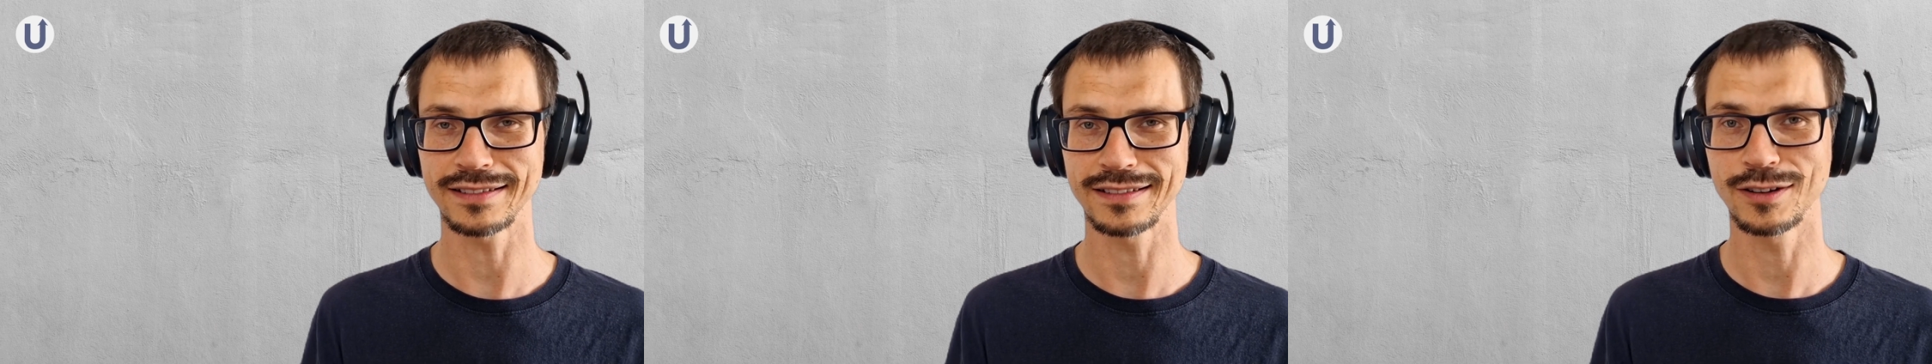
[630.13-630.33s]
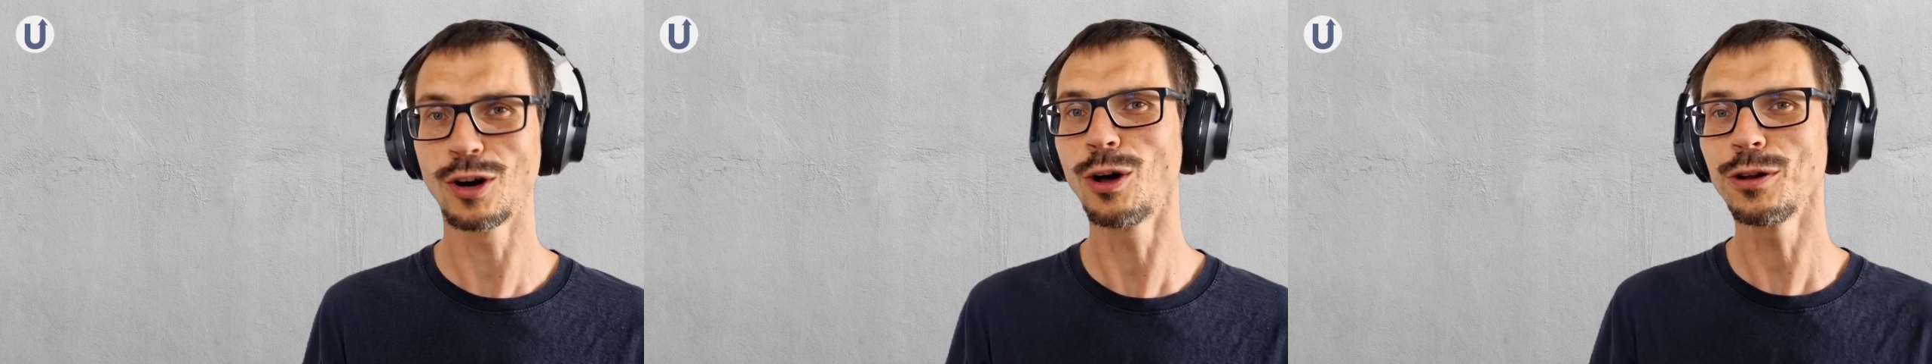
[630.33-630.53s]

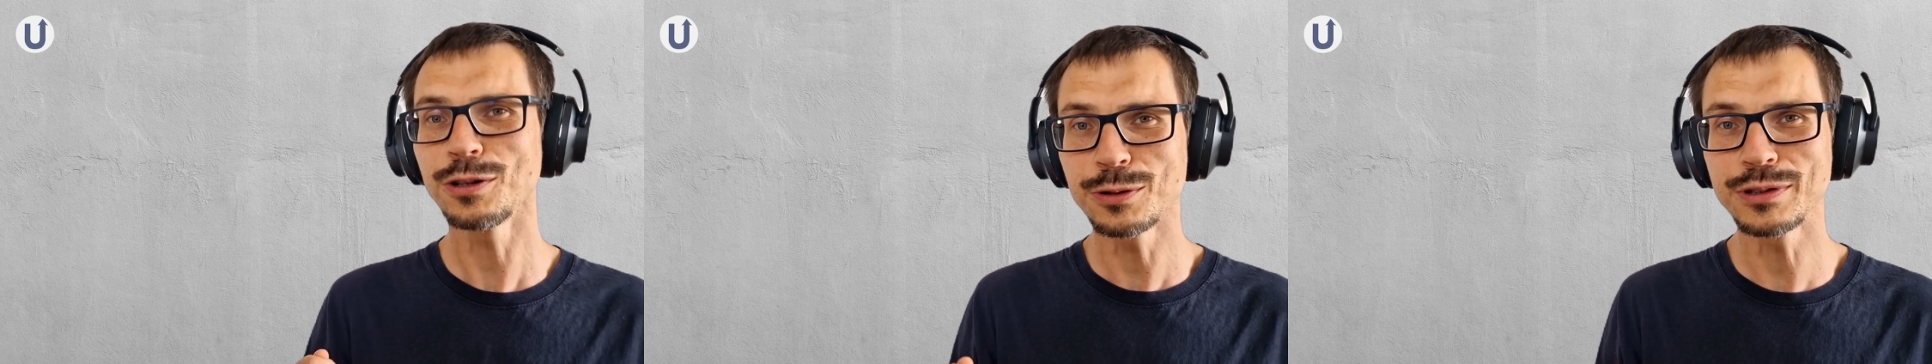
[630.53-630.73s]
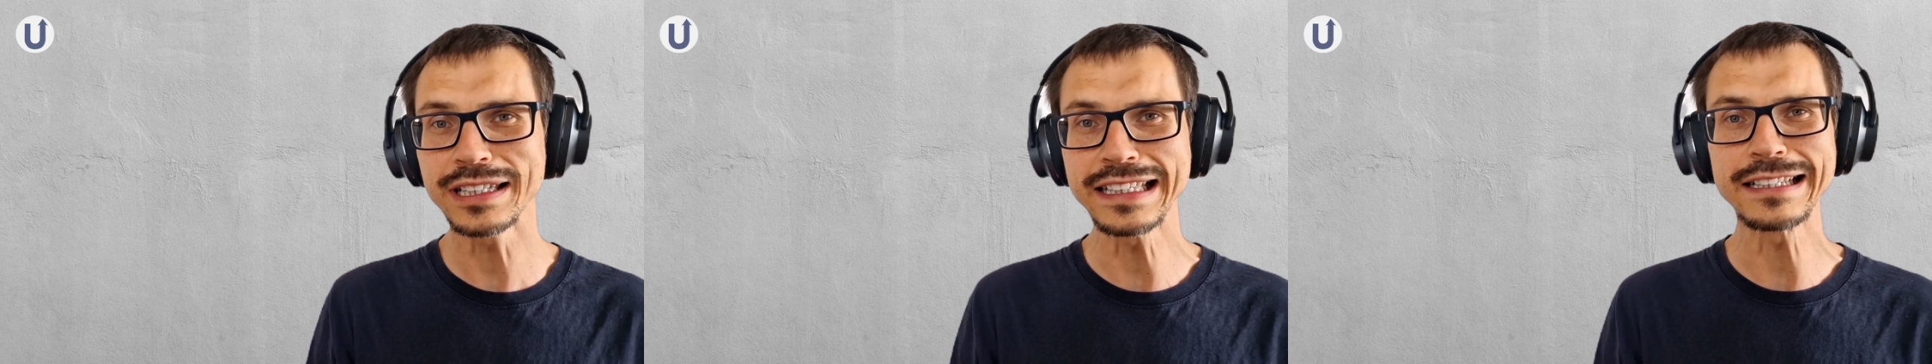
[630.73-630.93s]
All you
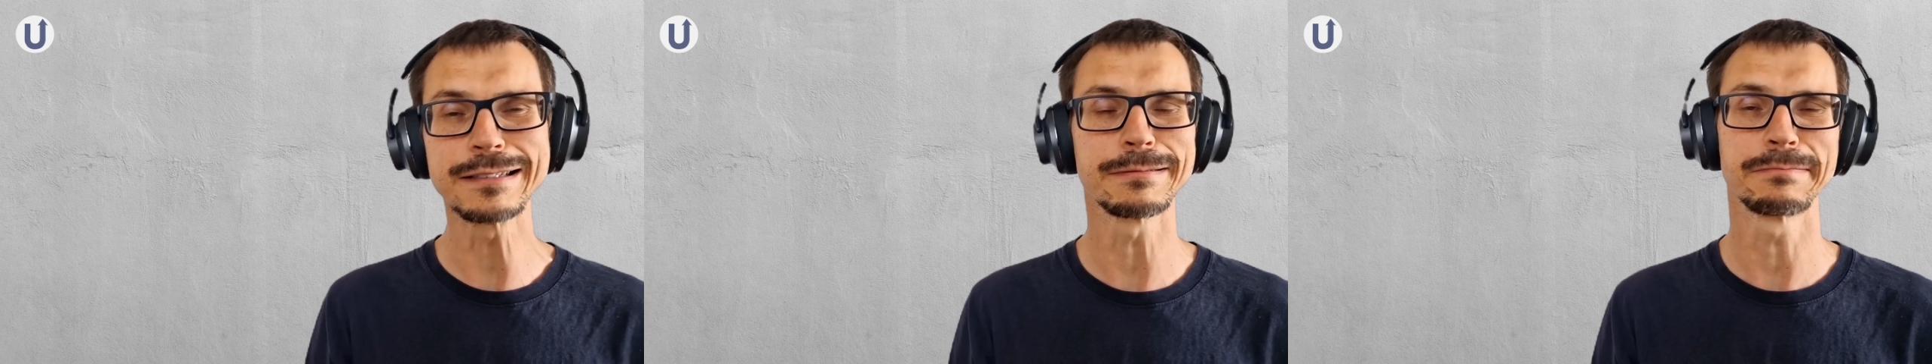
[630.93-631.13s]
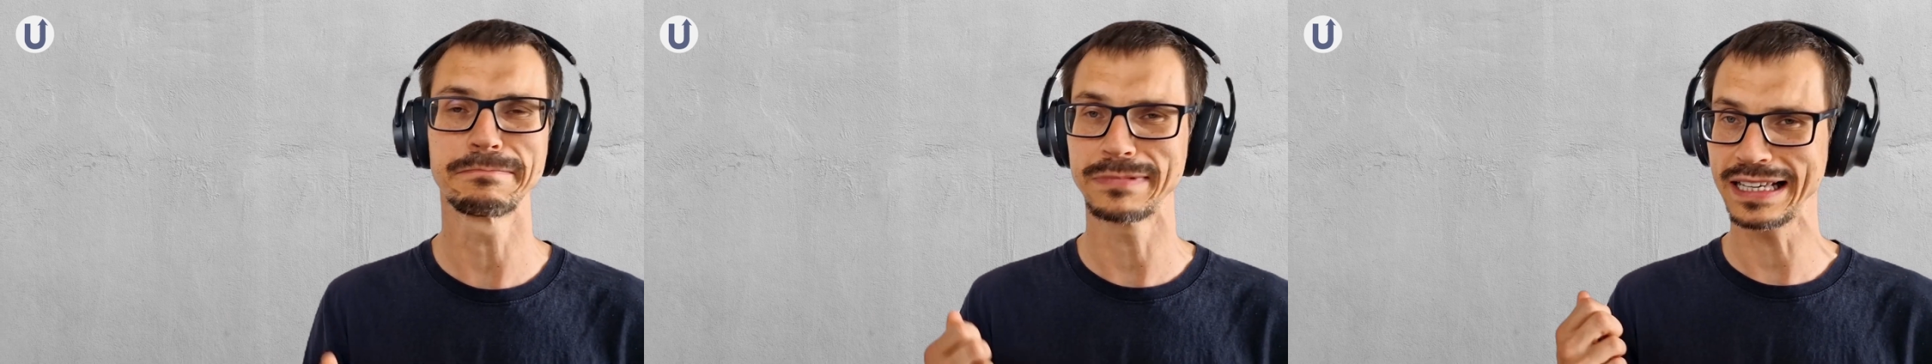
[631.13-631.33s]
need
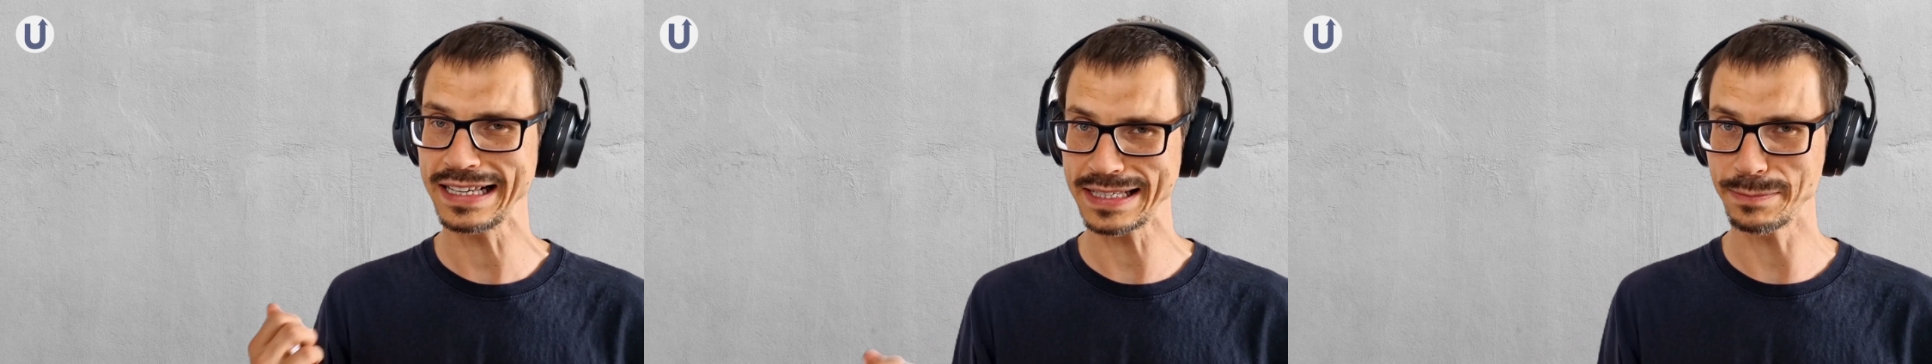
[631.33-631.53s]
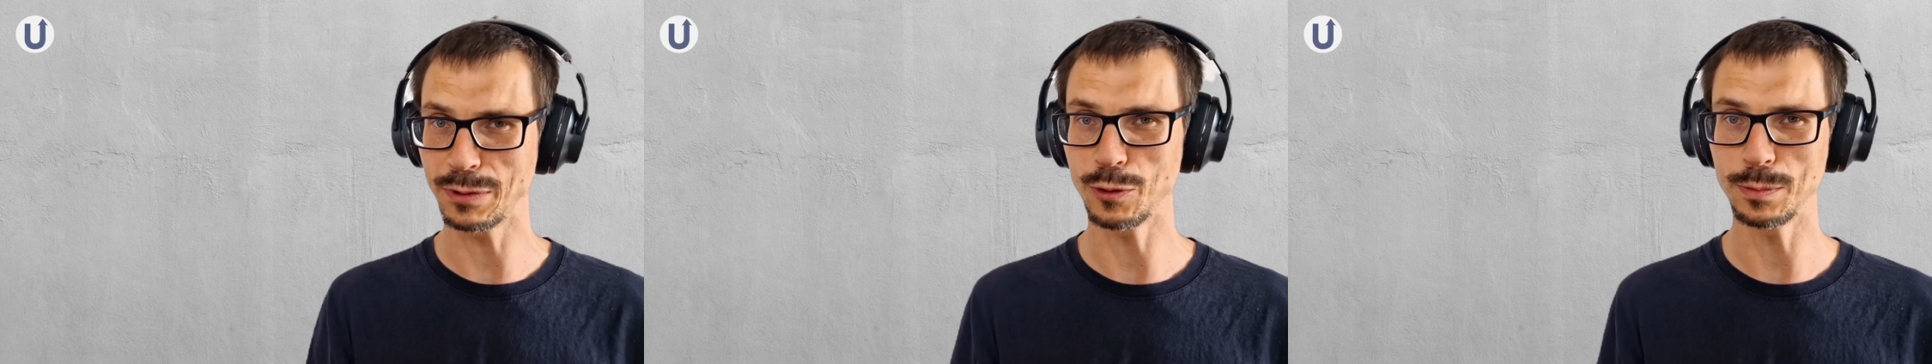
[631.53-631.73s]
is a
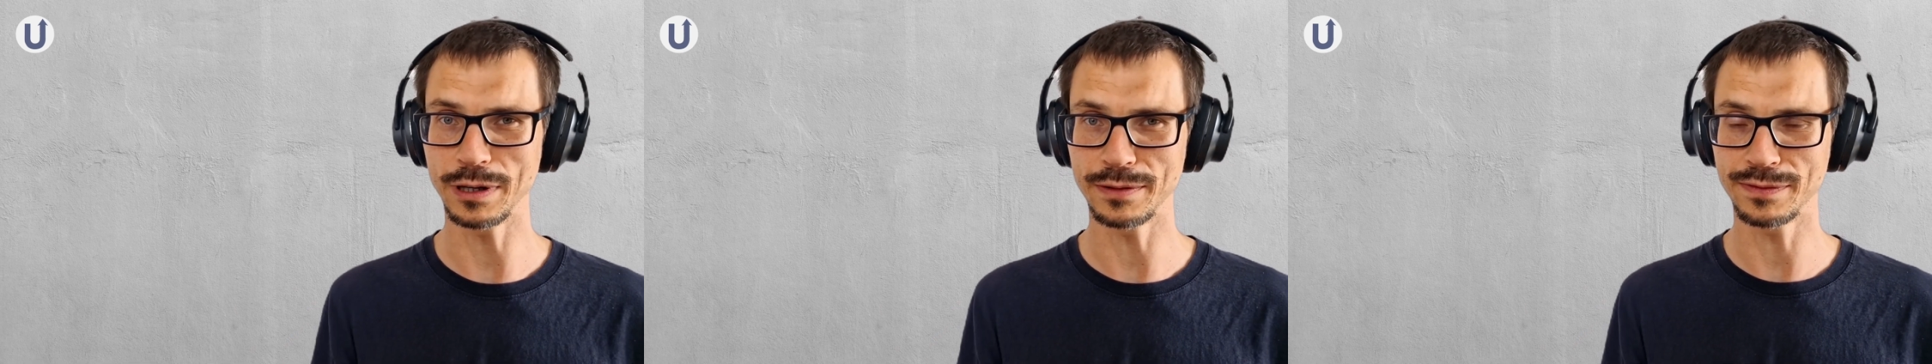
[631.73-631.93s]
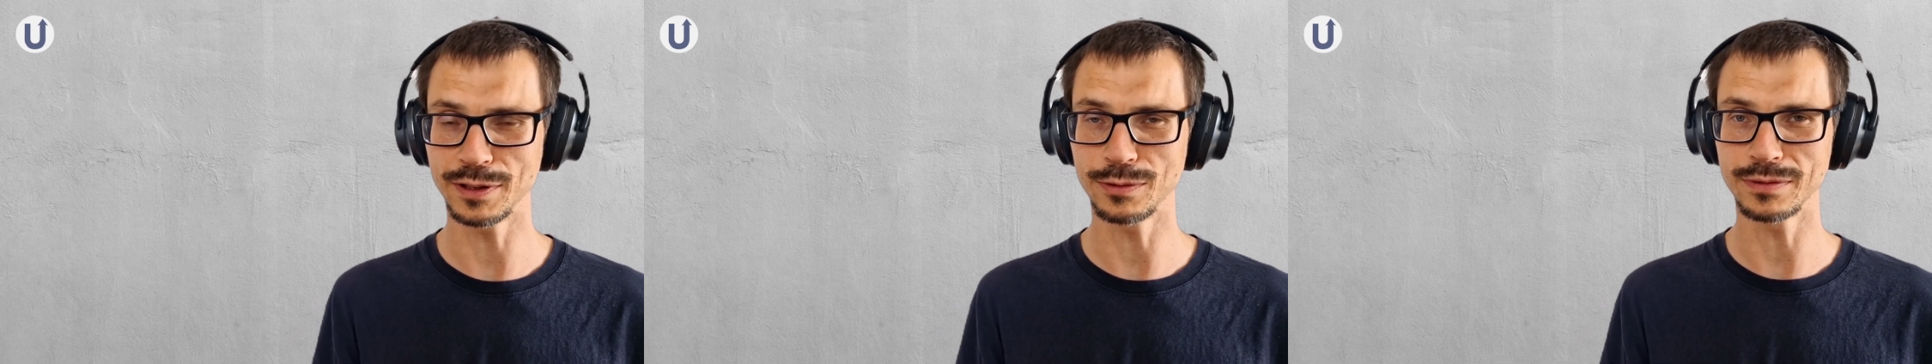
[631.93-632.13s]
mobile
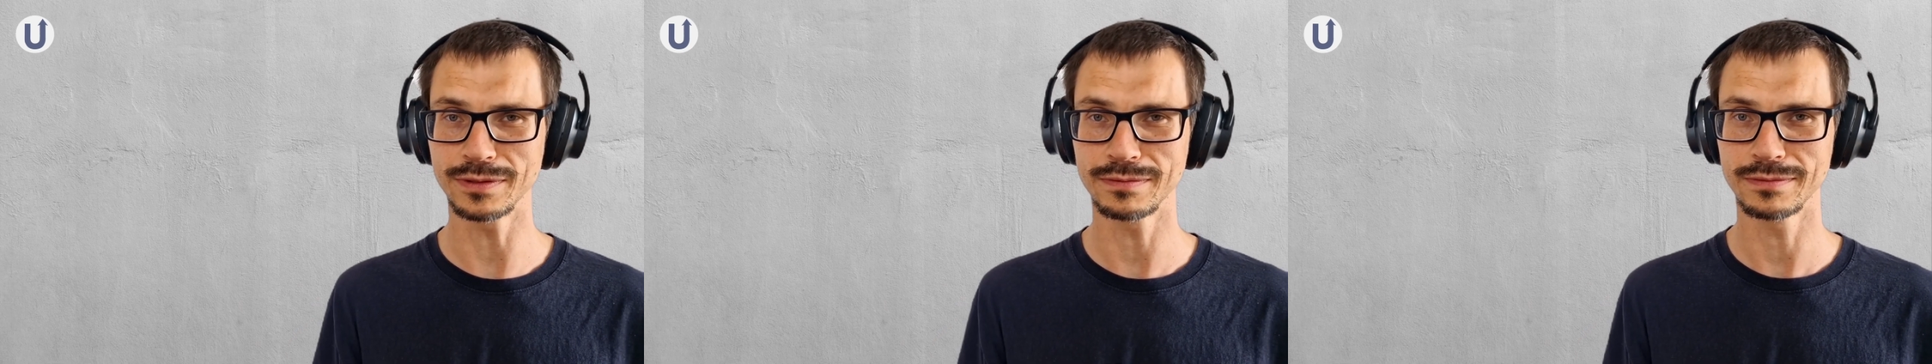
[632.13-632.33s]
phone.